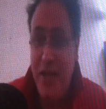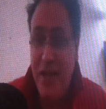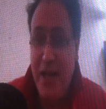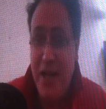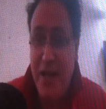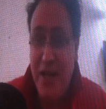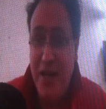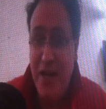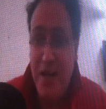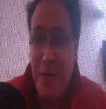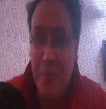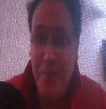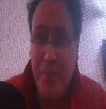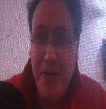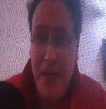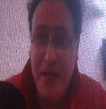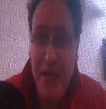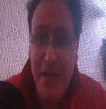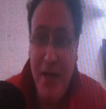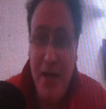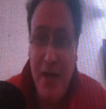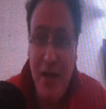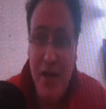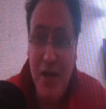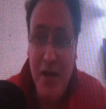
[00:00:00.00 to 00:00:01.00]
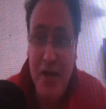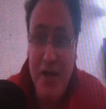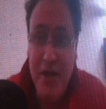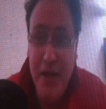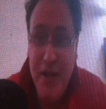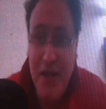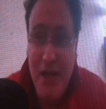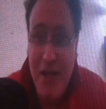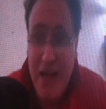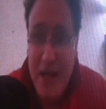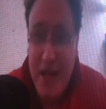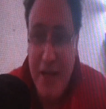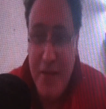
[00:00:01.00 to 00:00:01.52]
actually end up playing in our,
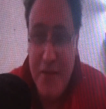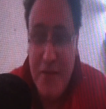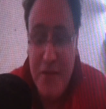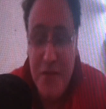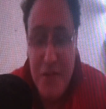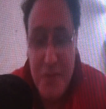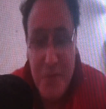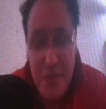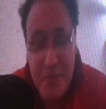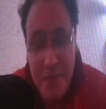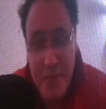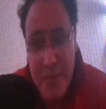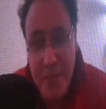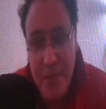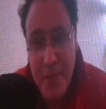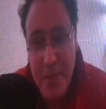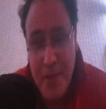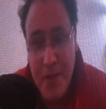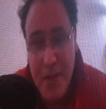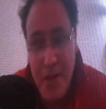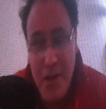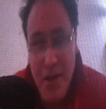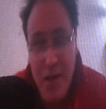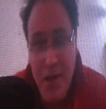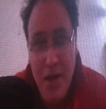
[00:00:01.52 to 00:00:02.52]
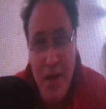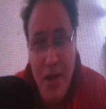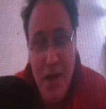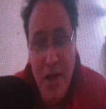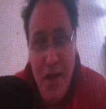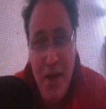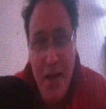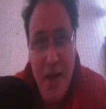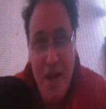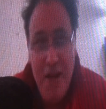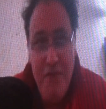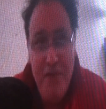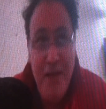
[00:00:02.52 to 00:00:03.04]
in our lives.
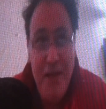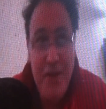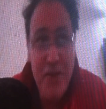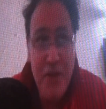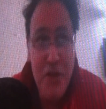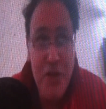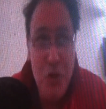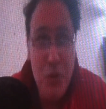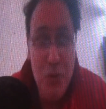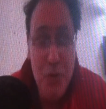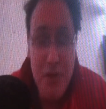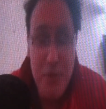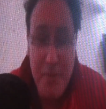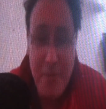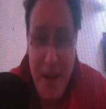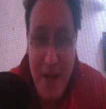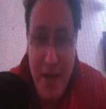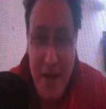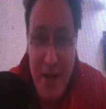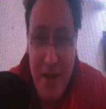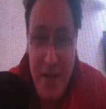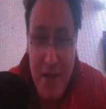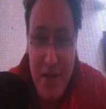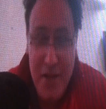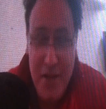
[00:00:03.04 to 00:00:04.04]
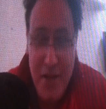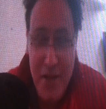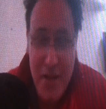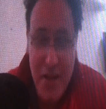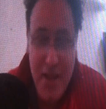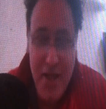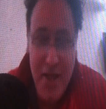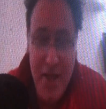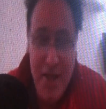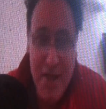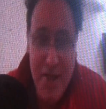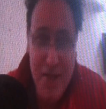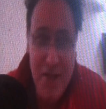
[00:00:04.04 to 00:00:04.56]
In fact, the human mind
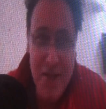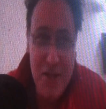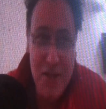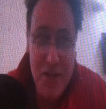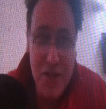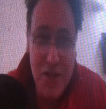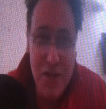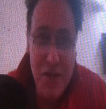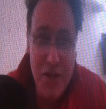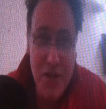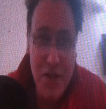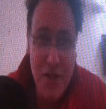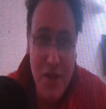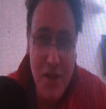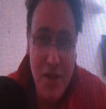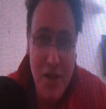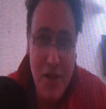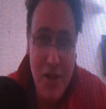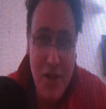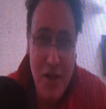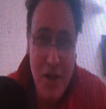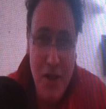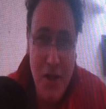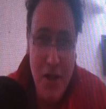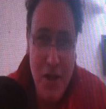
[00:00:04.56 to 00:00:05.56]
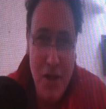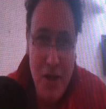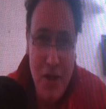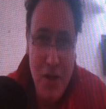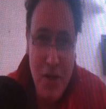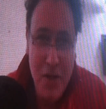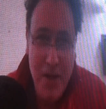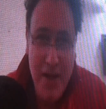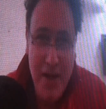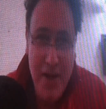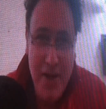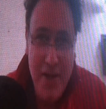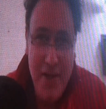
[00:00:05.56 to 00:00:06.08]
is
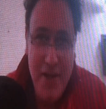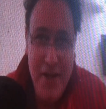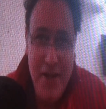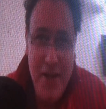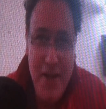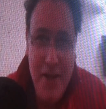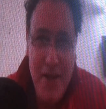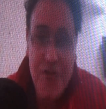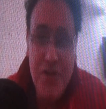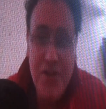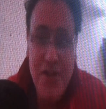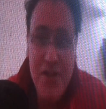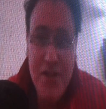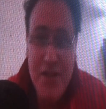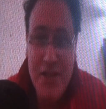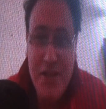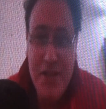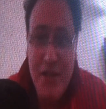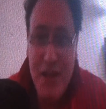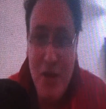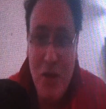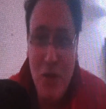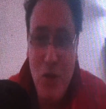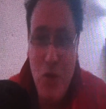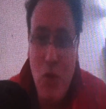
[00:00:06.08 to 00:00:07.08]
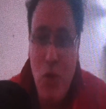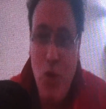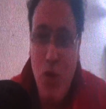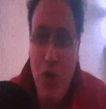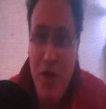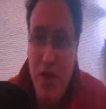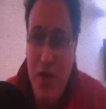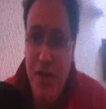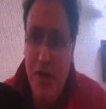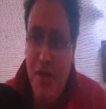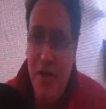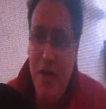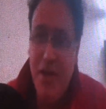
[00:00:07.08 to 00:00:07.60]
quite an interesting
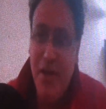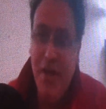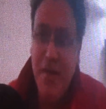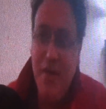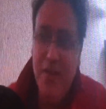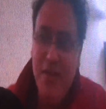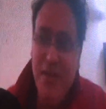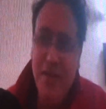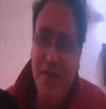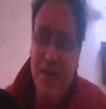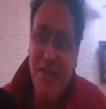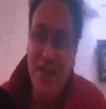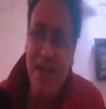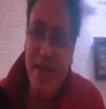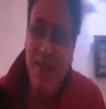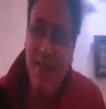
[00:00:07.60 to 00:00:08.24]
organ in the